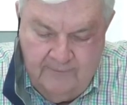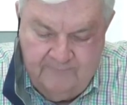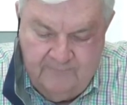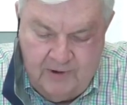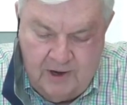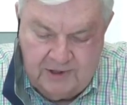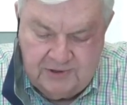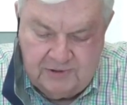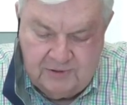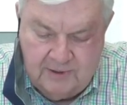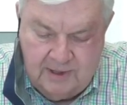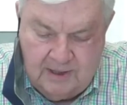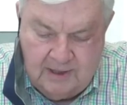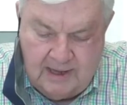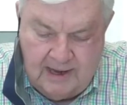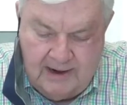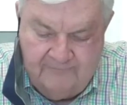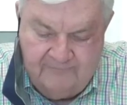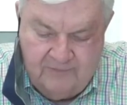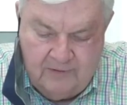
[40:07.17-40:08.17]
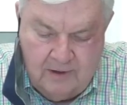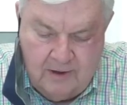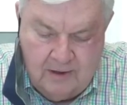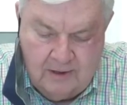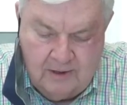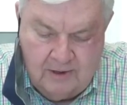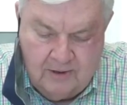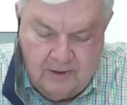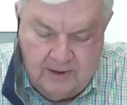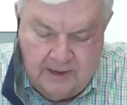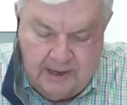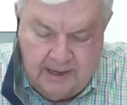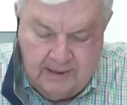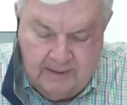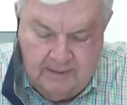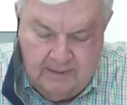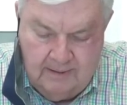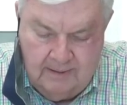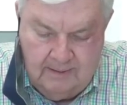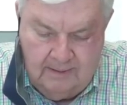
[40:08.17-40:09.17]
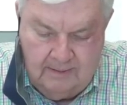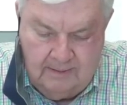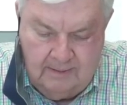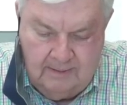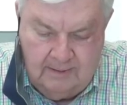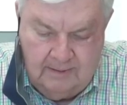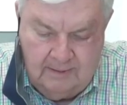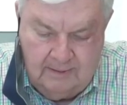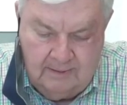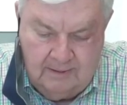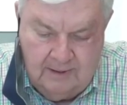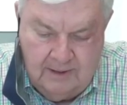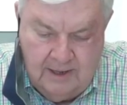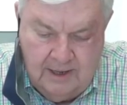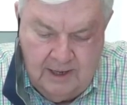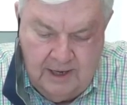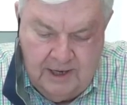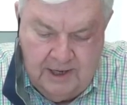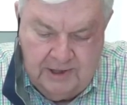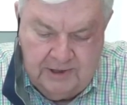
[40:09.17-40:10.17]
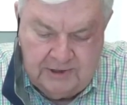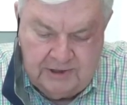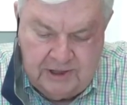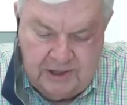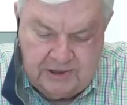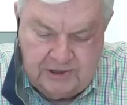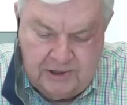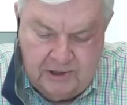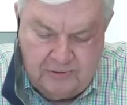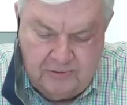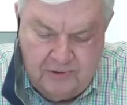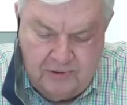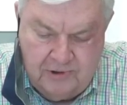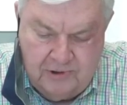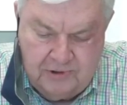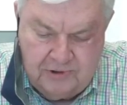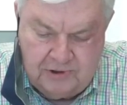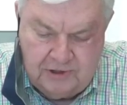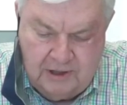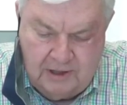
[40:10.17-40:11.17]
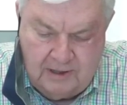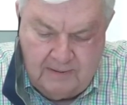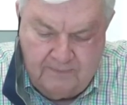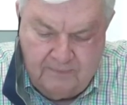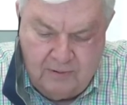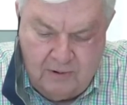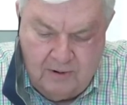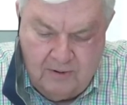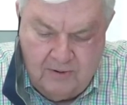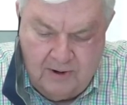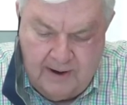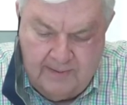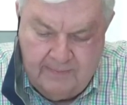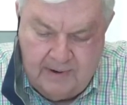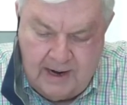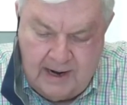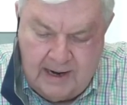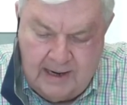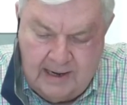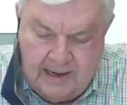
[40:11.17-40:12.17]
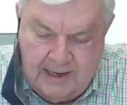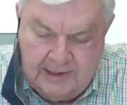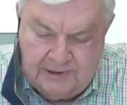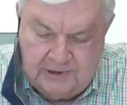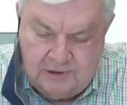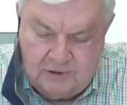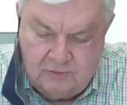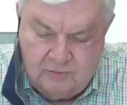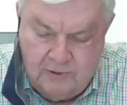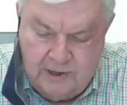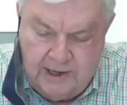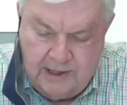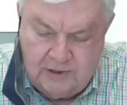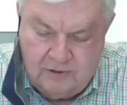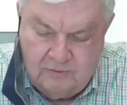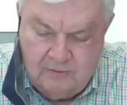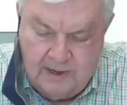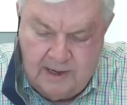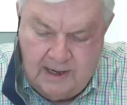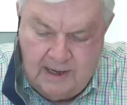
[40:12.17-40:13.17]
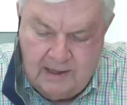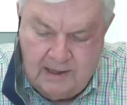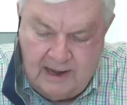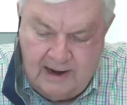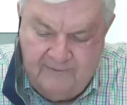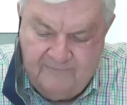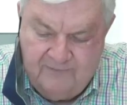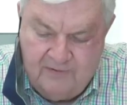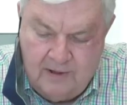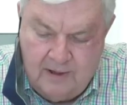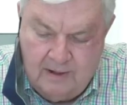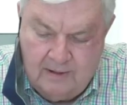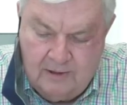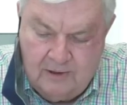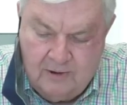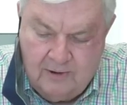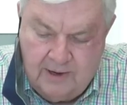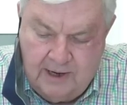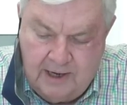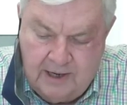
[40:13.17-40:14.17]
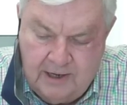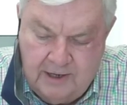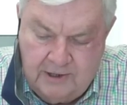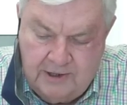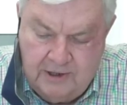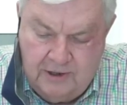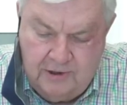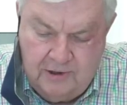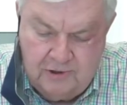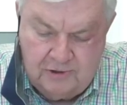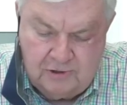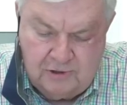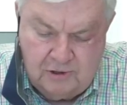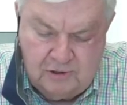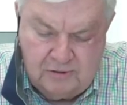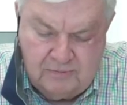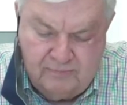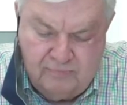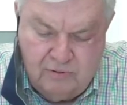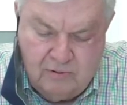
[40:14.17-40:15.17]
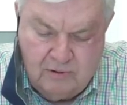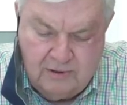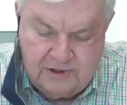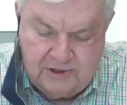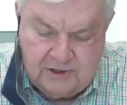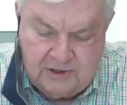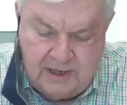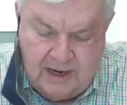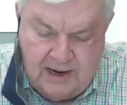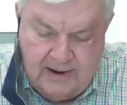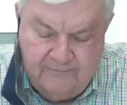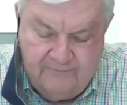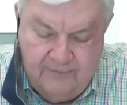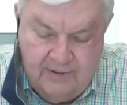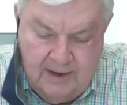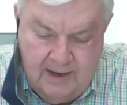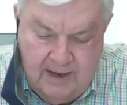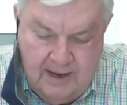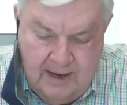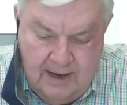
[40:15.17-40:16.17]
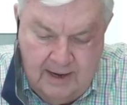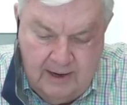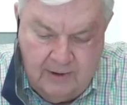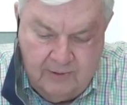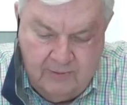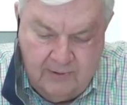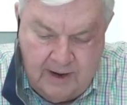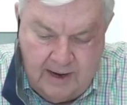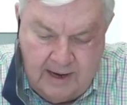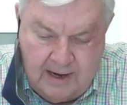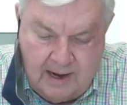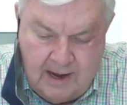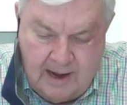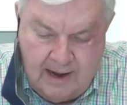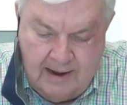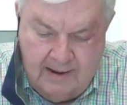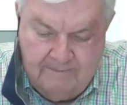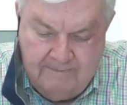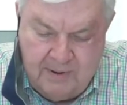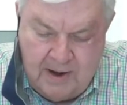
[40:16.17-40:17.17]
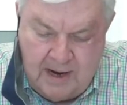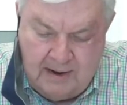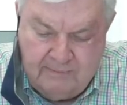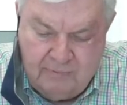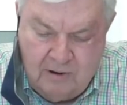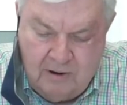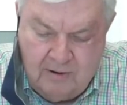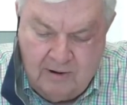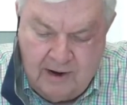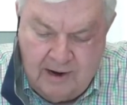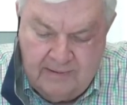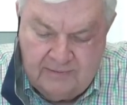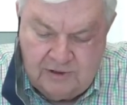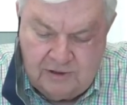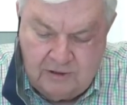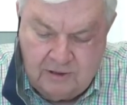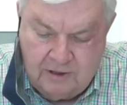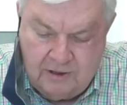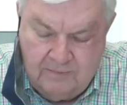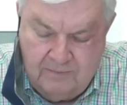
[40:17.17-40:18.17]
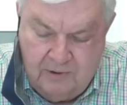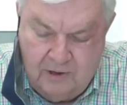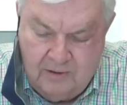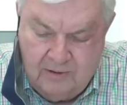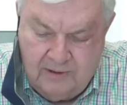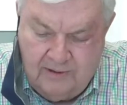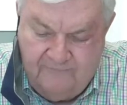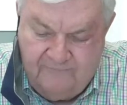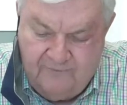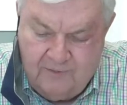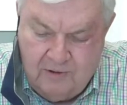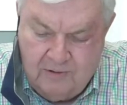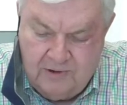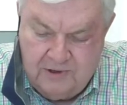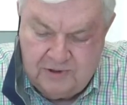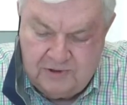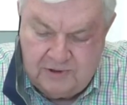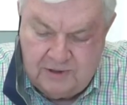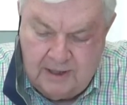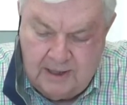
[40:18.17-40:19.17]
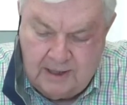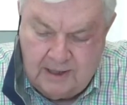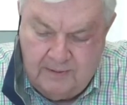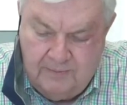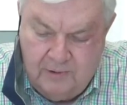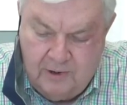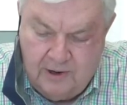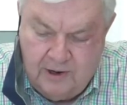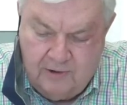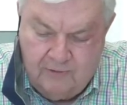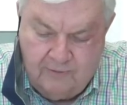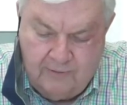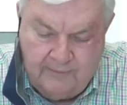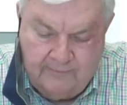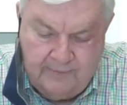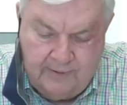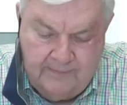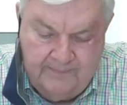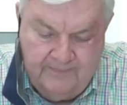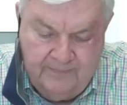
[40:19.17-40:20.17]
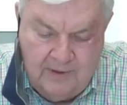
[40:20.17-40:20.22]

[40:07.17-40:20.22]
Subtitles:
Fostering lifelong learning. Since introducing the program guidelines in 2020, lifelong learning continues to support staff creating high-impact programs that are community focused and community driven.